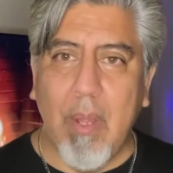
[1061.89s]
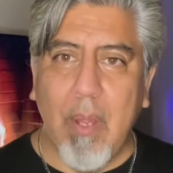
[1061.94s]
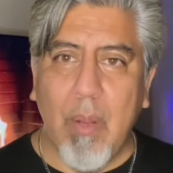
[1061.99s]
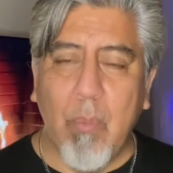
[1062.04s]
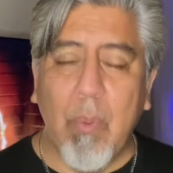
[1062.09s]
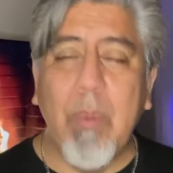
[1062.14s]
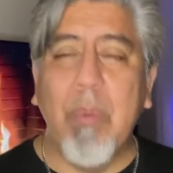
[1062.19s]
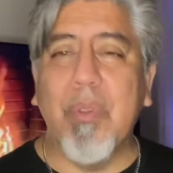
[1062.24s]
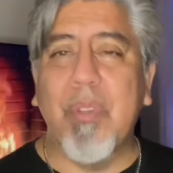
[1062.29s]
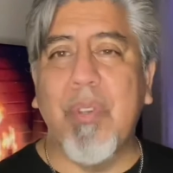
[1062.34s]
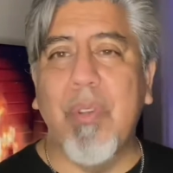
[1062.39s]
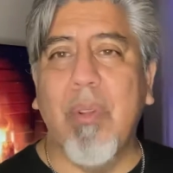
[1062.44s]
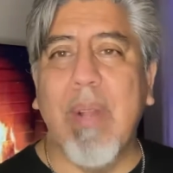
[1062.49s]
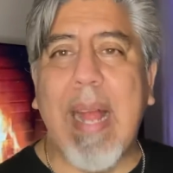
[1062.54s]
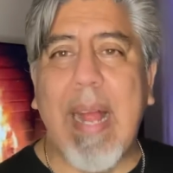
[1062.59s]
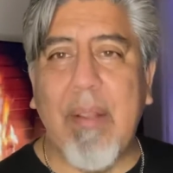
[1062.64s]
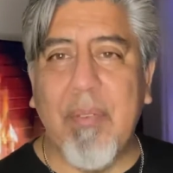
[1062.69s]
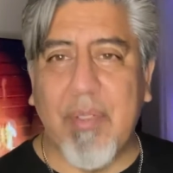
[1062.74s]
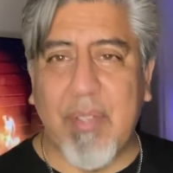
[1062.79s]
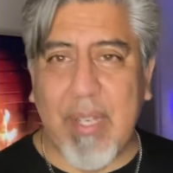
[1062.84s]
We will still
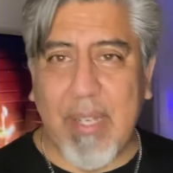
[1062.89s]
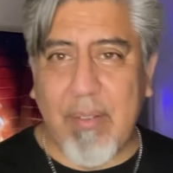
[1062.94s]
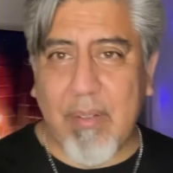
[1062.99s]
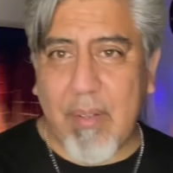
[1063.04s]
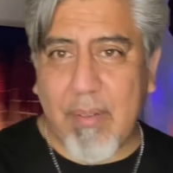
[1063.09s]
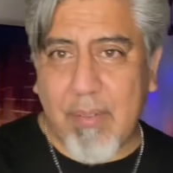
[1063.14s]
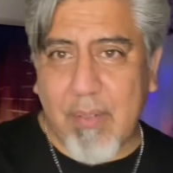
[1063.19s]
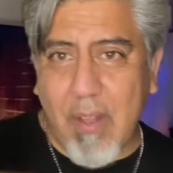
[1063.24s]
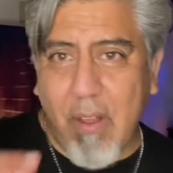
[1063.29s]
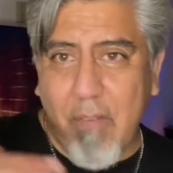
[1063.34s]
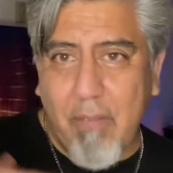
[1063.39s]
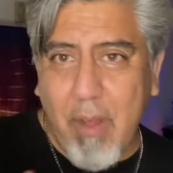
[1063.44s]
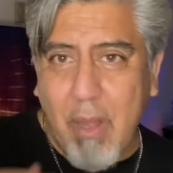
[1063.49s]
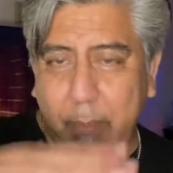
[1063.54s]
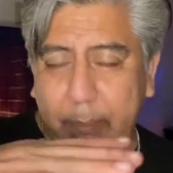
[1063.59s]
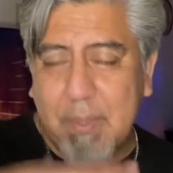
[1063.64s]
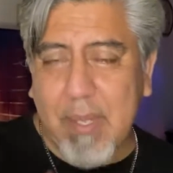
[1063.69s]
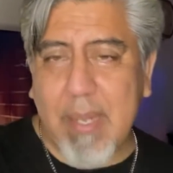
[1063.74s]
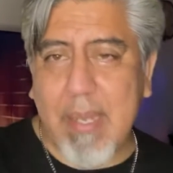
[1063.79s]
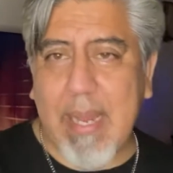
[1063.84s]
have seasons of
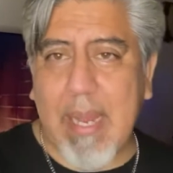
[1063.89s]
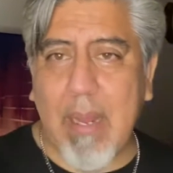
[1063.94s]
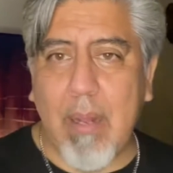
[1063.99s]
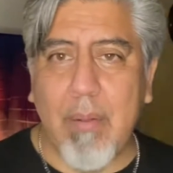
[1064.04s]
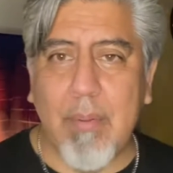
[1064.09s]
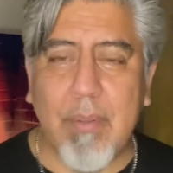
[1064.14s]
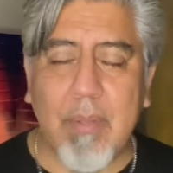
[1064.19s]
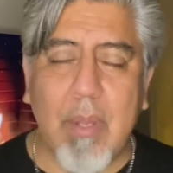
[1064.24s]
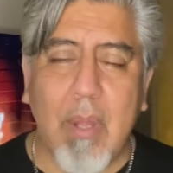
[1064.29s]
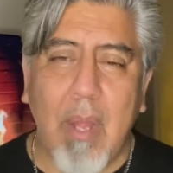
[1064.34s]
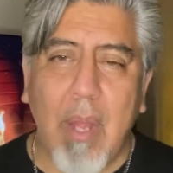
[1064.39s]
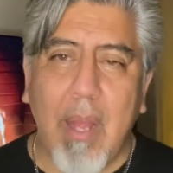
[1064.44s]
ups and downs.